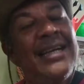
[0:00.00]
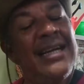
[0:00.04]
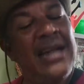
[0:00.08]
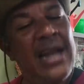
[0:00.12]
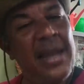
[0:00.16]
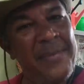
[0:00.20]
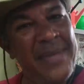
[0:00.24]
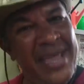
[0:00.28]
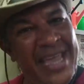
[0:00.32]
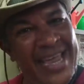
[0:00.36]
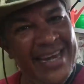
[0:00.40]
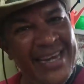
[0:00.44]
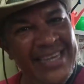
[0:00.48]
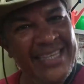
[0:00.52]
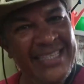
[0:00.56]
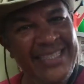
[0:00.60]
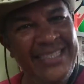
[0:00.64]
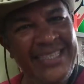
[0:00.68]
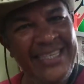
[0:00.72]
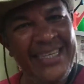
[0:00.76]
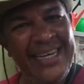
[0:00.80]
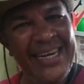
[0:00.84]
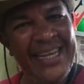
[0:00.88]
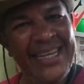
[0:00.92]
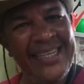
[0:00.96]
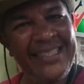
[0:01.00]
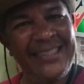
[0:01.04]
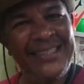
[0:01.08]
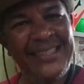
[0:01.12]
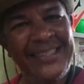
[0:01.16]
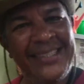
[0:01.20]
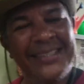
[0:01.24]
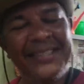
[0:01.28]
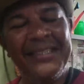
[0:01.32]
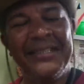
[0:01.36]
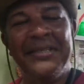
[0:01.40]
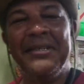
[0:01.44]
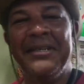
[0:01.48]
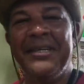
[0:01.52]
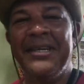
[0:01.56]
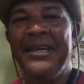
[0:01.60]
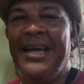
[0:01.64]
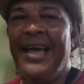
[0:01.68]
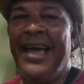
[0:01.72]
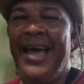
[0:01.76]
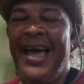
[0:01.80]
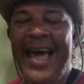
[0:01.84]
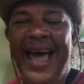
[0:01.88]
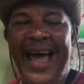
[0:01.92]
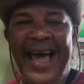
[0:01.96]
Let me get these seedlings.
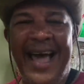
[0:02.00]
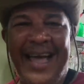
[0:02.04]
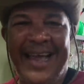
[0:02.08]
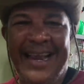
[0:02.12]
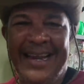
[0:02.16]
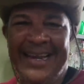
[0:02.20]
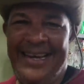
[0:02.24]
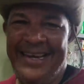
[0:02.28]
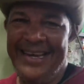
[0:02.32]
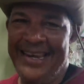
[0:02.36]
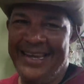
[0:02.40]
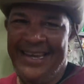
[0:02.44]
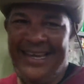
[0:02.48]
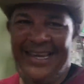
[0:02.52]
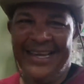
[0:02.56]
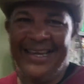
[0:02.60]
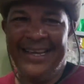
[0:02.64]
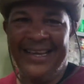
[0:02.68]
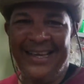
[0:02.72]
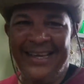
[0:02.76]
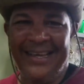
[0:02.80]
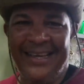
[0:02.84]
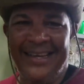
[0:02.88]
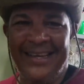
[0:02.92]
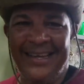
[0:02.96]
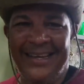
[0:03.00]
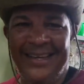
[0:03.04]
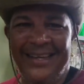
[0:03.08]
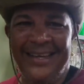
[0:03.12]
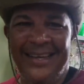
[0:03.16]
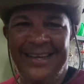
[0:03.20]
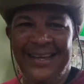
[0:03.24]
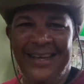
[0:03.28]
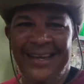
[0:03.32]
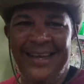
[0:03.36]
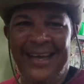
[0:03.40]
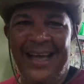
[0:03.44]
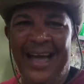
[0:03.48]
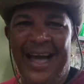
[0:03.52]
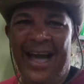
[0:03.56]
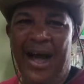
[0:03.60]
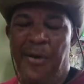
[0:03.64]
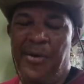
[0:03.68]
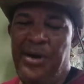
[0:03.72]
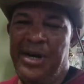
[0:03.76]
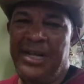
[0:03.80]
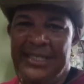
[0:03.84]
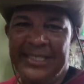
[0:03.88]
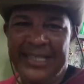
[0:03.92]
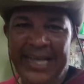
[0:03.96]
And I
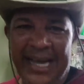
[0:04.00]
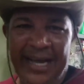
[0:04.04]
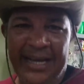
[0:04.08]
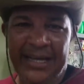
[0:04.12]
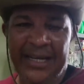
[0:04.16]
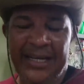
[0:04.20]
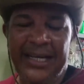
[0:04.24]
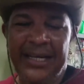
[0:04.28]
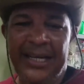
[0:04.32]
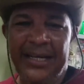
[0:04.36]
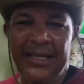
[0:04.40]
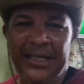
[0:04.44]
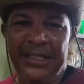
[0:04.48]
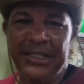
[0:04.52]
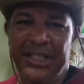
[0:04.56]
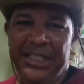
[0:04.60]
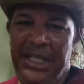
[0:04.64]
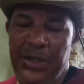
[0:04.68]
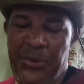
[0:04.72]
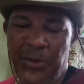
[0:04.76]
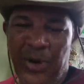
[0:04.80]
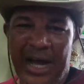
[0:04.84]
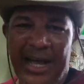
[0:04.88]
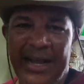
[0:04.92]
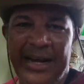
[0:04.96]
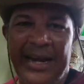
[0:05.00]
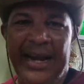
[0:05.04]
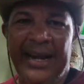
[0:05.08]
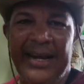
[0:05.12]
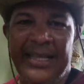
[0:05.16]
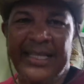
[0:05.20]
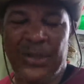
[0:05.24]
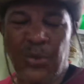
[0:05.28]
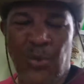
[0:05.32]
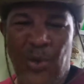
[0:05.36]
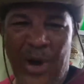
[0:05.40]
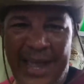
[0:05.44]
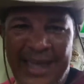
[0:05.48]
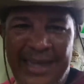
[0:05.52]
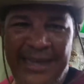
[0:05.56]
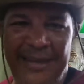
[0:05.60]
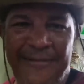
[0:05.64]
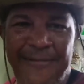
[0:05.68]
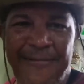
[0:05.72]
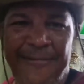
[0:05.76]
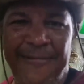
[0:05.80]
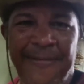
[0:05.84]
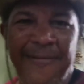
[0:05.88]
want to thank Jiwan and his wife